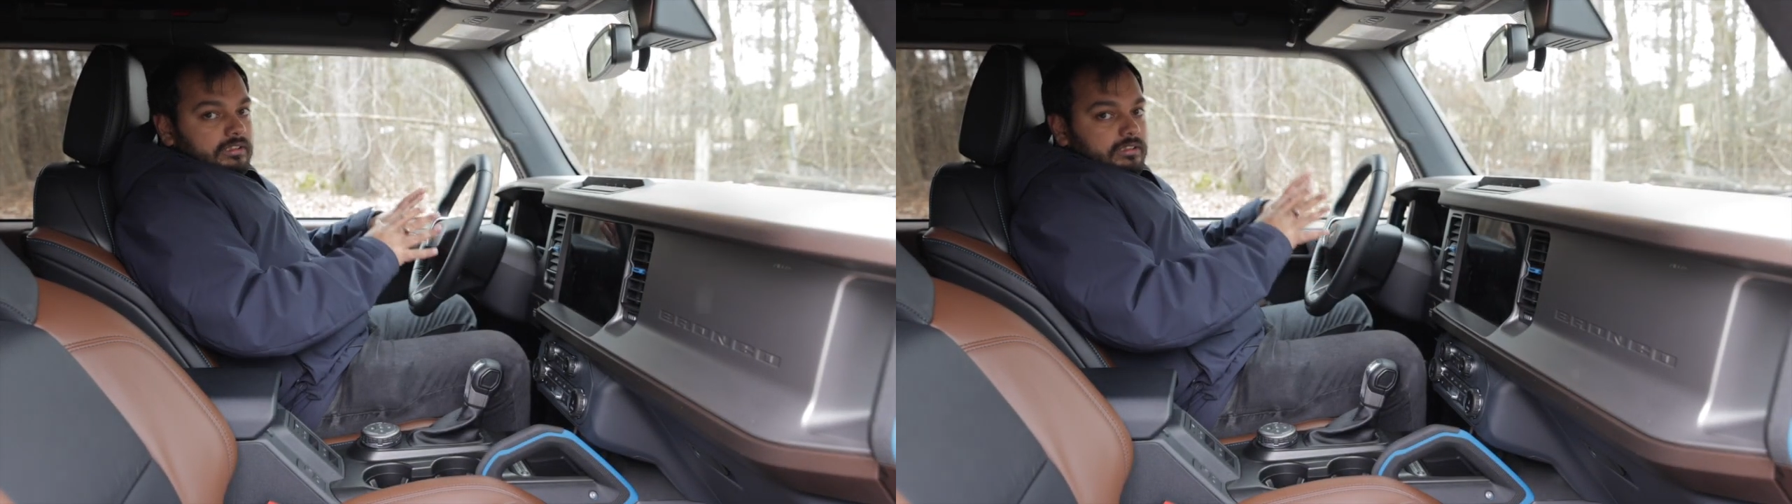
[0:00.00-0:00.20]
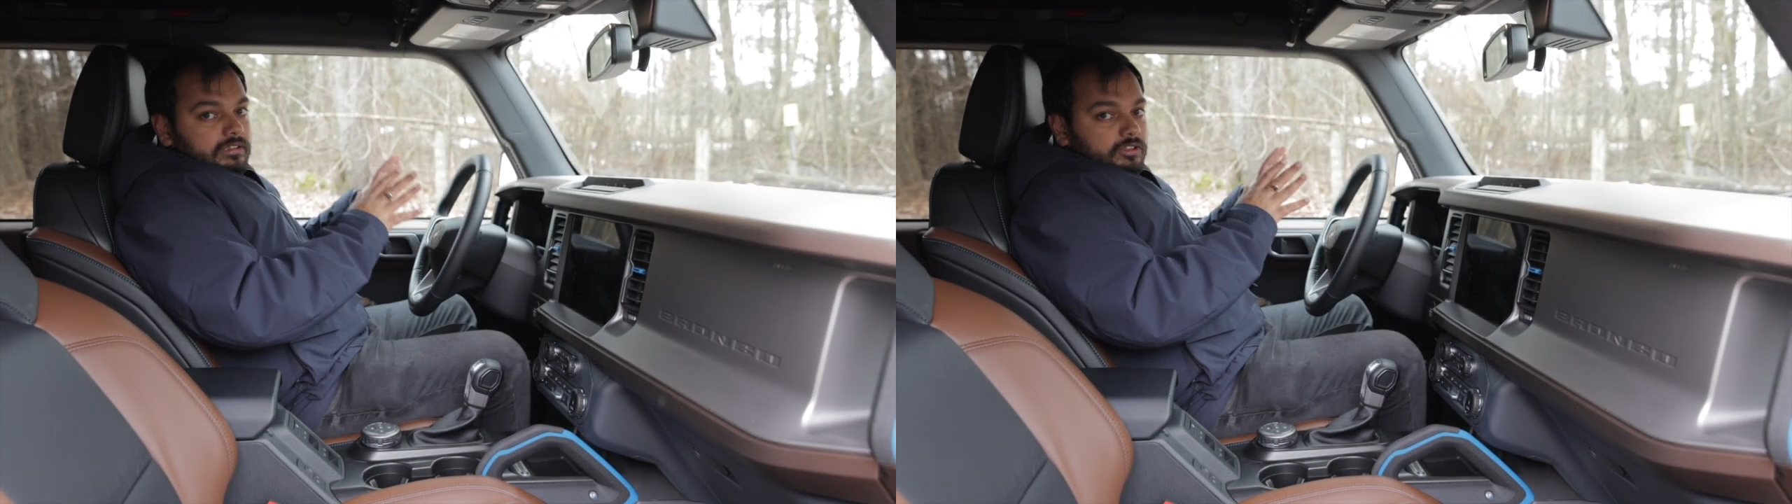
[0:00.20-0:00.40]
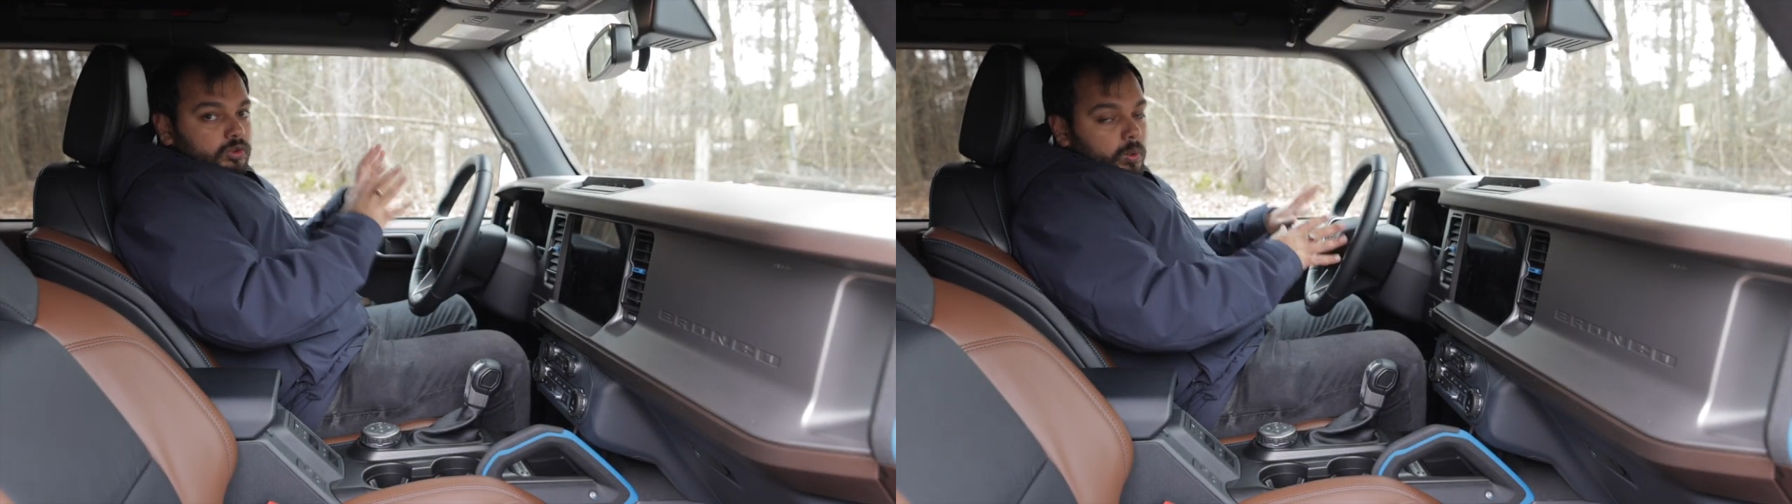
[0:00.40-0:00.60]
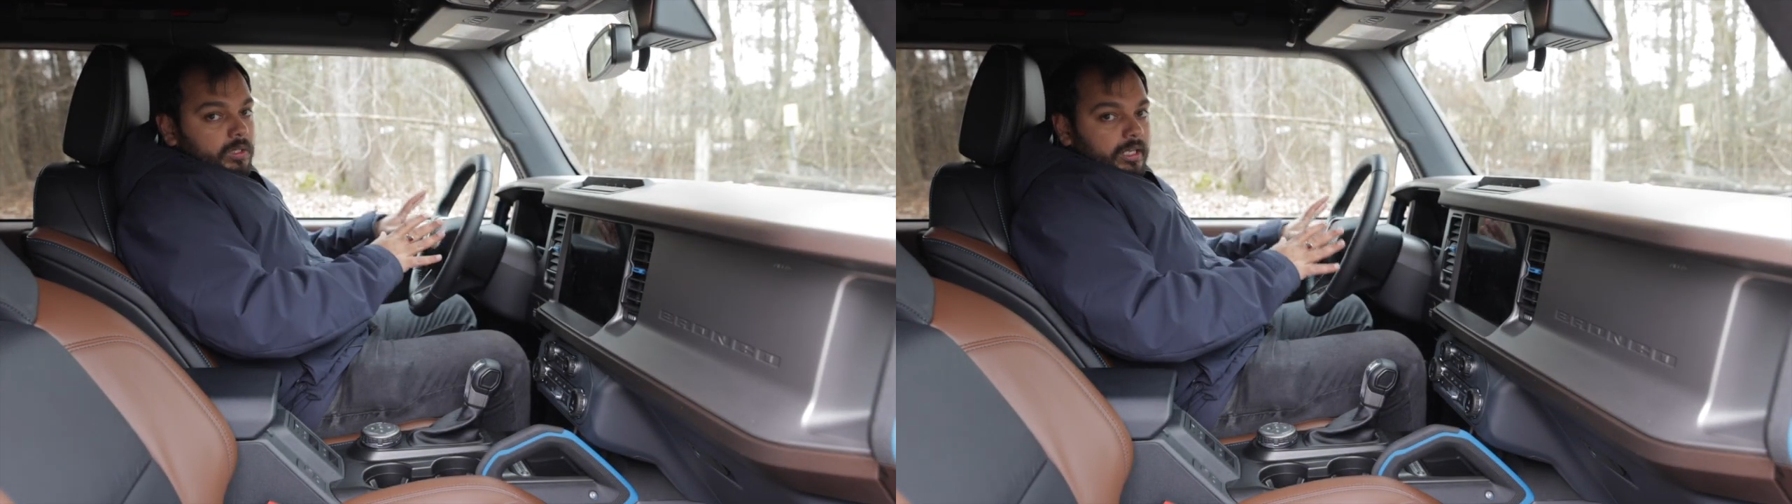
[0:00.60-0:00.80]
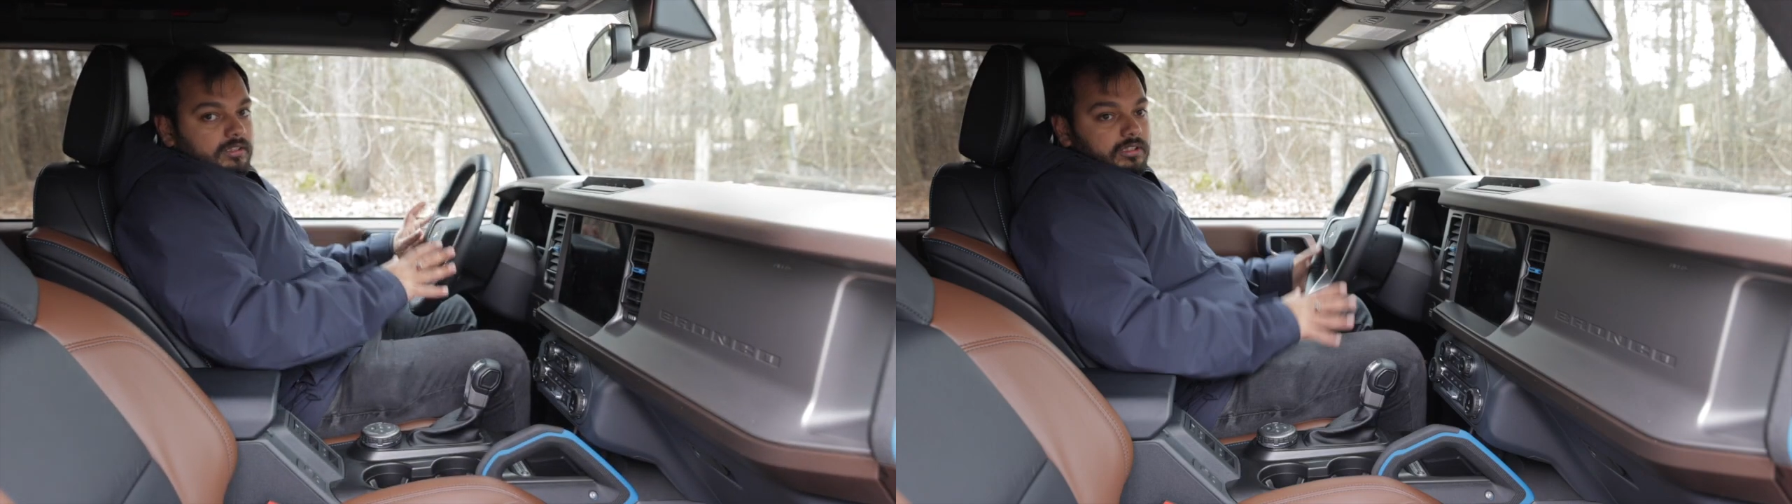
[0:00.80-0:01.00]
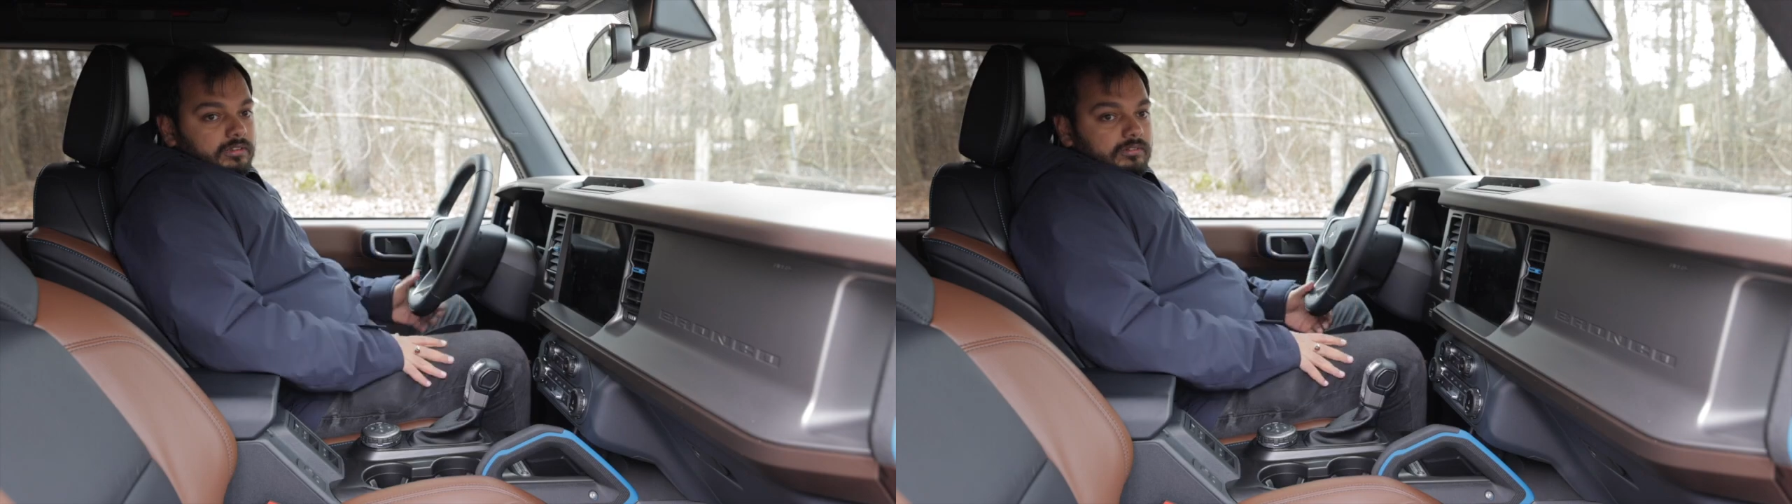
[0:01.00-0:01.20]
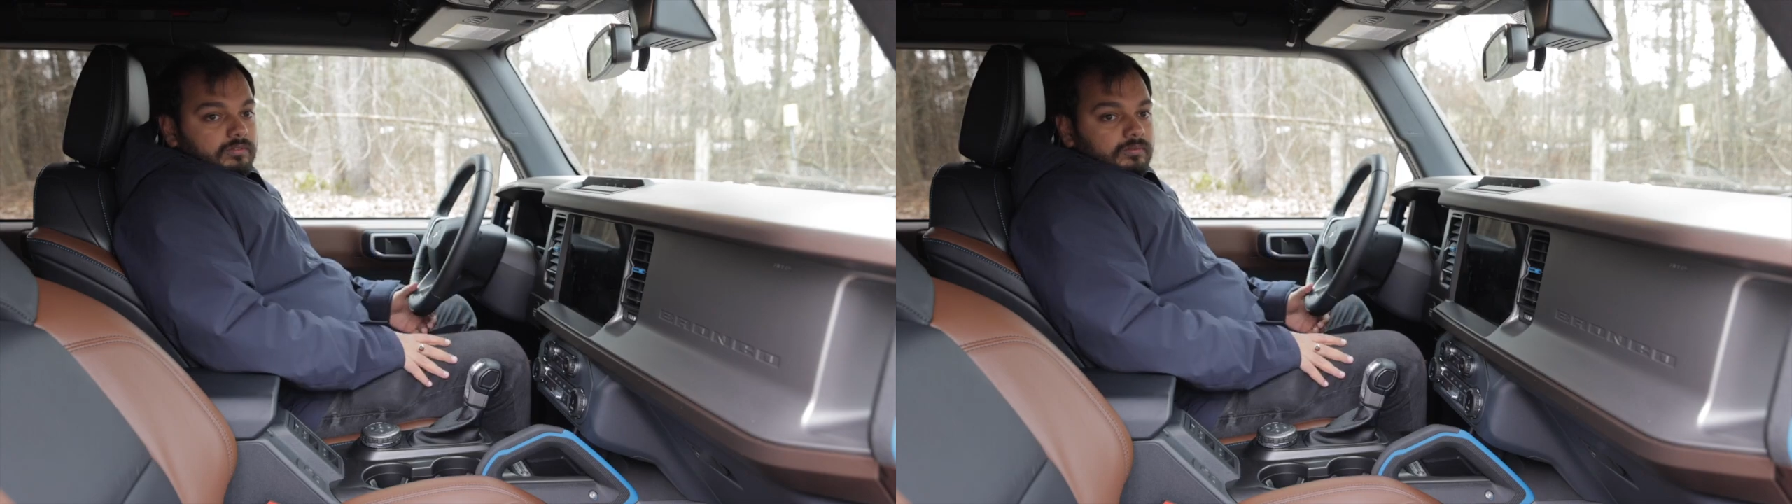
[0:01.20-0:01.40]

is sold at